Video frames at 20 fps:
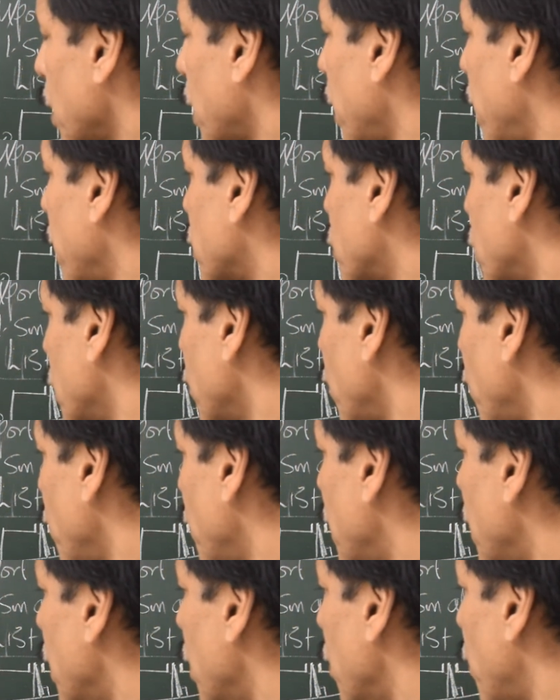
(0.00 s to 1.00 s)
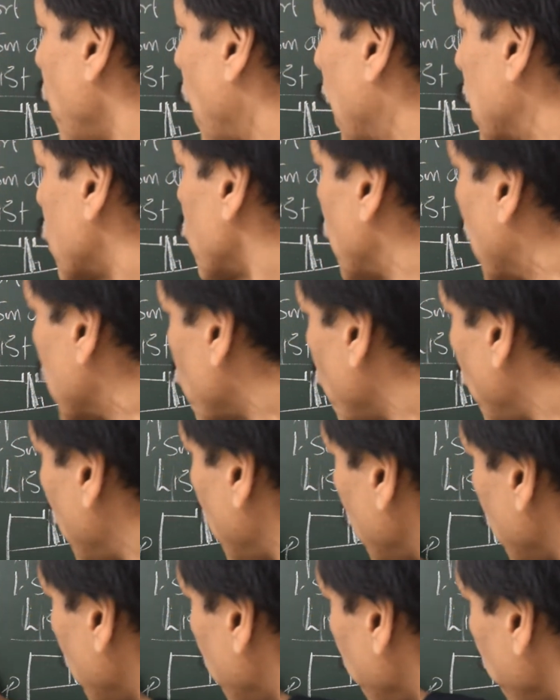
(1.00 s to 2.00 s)
correction part. That's
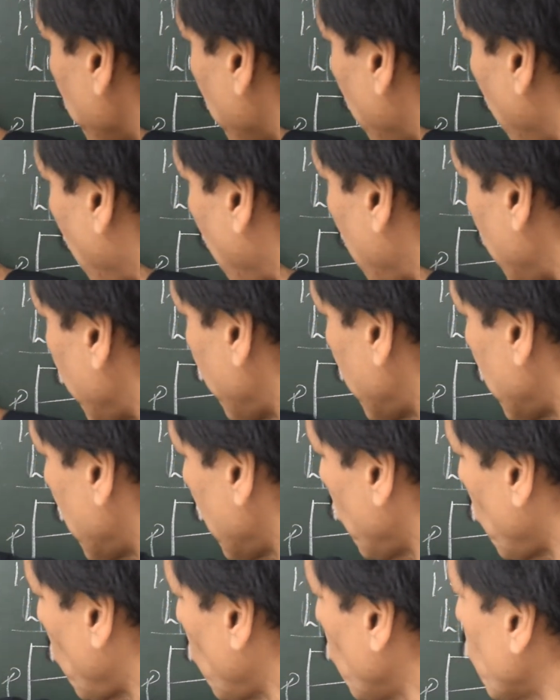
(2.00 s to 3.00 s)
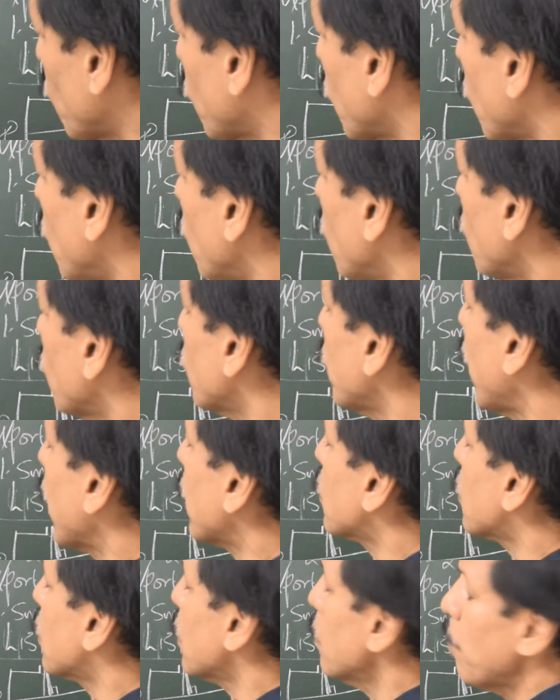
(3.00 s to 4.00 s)
why I have written u0
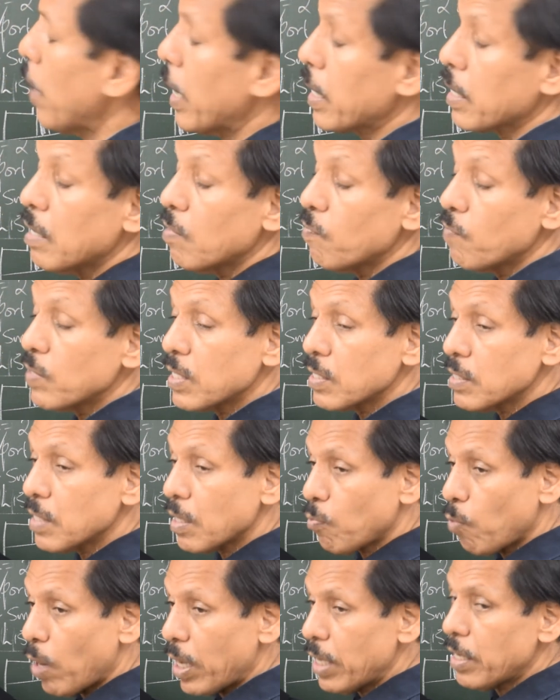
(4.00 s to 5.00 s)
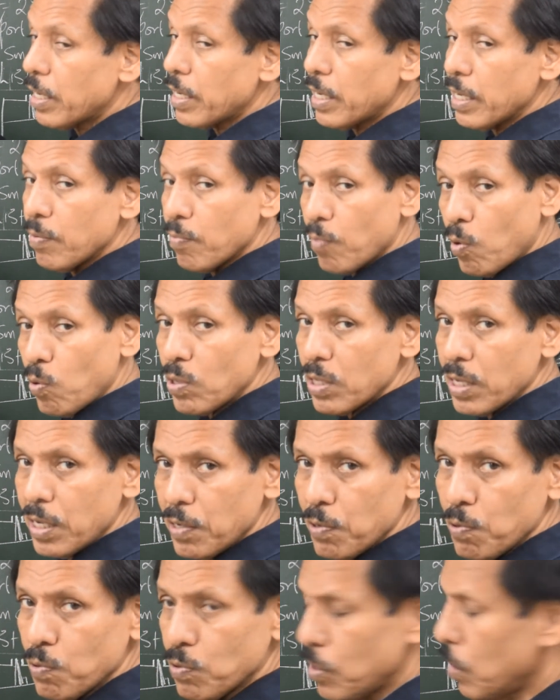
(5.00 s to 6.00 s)
sec trim angle, which is a quantity more than
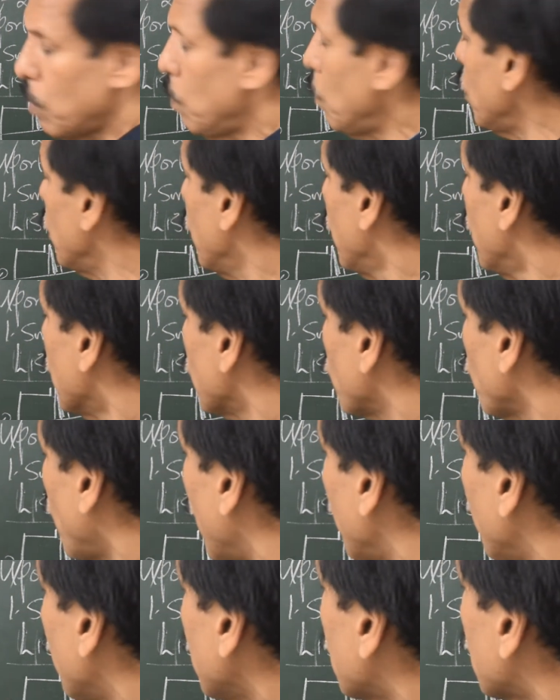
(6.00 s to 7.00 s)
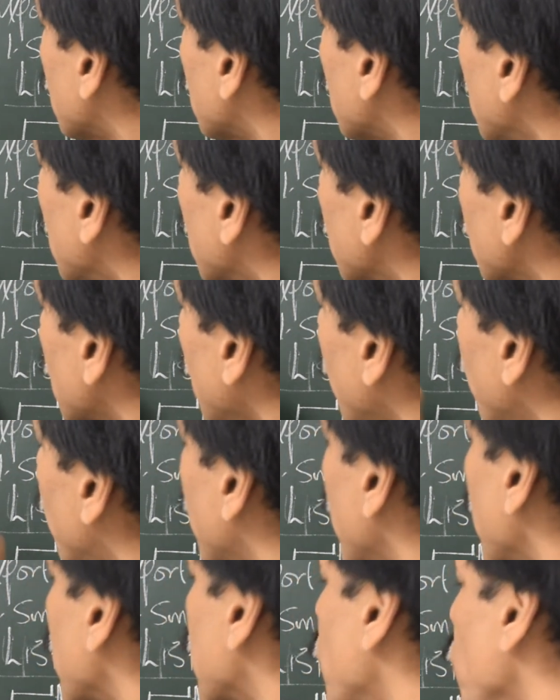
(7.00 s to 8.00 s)
u0, so I must
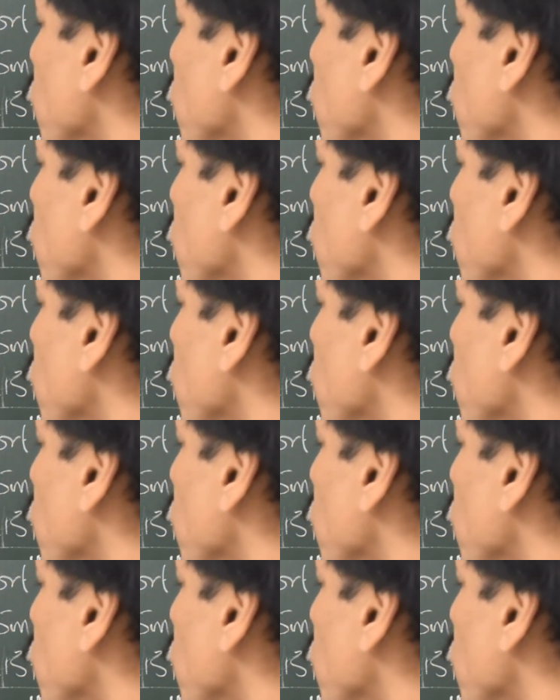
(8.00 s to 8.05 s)
subtract